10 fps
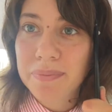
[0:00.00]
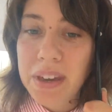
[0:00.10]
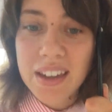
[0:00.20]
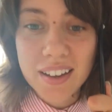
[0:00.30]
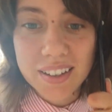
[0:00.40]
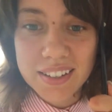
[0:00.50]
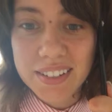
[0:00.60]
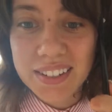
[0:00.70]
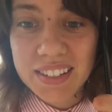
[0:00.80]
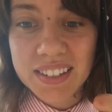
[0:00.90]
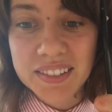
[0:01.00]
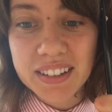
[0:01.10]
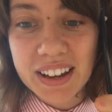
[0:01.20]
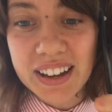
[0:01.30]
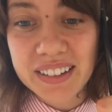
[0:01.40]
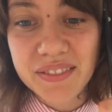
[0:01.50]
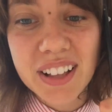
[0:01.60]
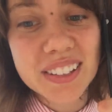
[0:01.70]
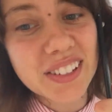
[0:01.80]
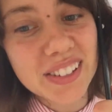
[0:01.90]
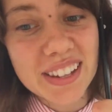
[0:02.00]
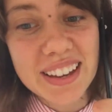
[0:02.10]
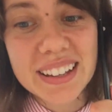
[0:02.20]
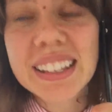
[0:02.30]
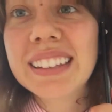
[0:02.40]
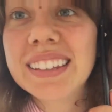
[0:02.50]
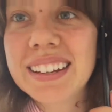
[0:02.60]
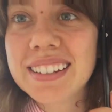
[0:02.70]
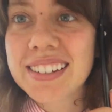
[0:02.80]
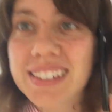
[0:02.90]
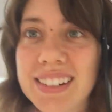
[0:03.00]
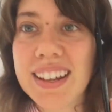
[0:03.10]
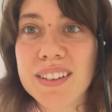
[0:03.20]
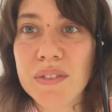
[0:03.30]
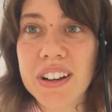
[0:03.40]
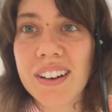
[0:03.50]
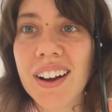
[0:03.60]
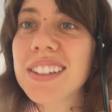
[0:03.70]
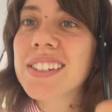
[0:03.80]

because, well, it's just like cleanliness and whatnot.